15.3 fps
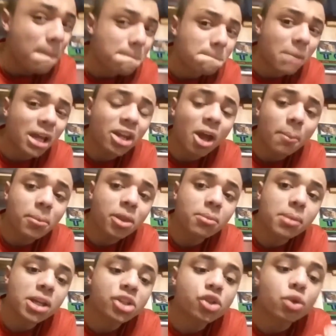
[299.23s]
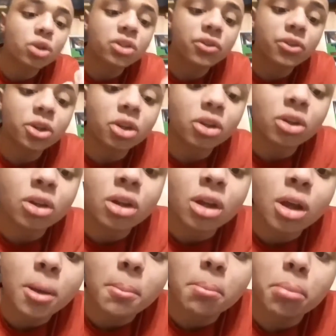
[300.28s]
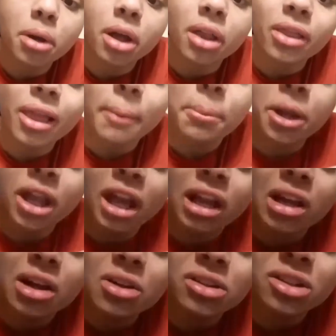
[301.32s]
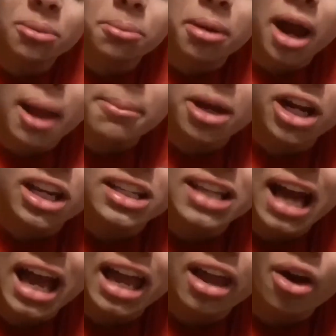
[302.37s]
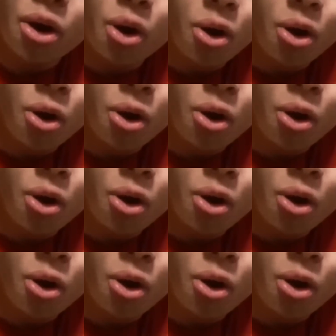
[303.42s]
might not be the best choice for you. But leopard geckos, their primary diet